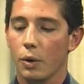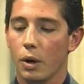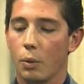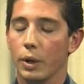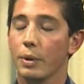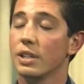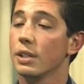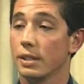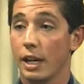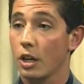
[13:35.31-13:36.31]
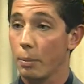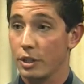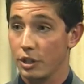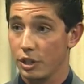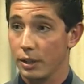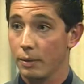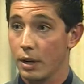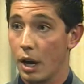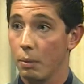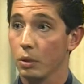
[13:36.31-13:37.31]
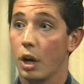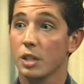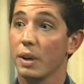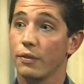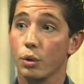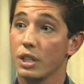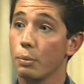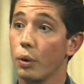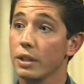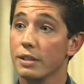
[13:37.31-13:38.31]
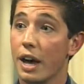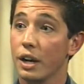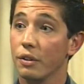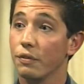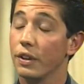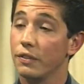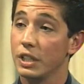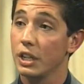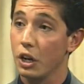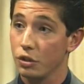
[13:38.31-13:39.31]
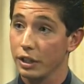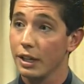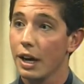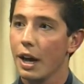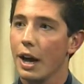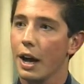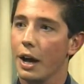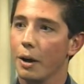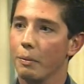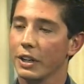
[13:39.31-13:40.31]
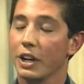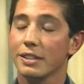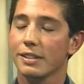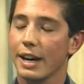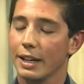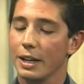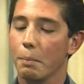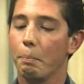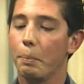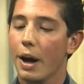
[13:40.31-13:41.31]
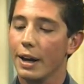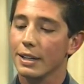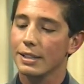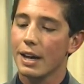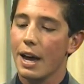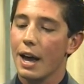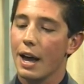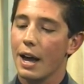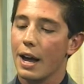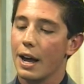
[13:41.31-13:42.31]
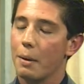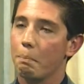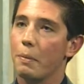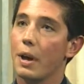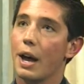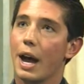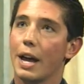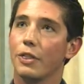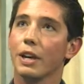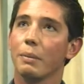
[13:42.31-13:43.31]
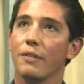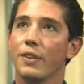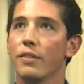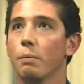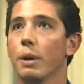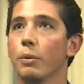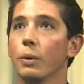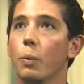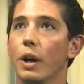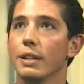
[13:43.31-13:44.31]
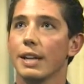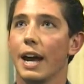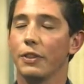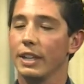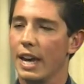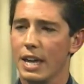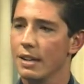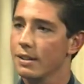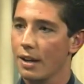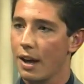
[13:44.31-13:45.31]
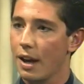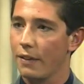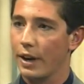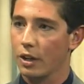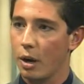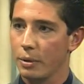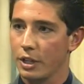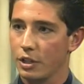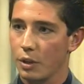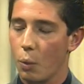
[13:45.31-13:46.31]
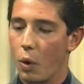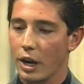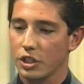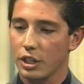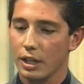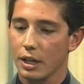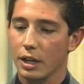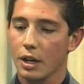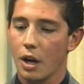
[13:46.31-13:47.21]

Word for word: we went to the state competition, um, lost by 14 points out of 1,500, um, and got second. But I think my favorite memory was at the end of that competition watching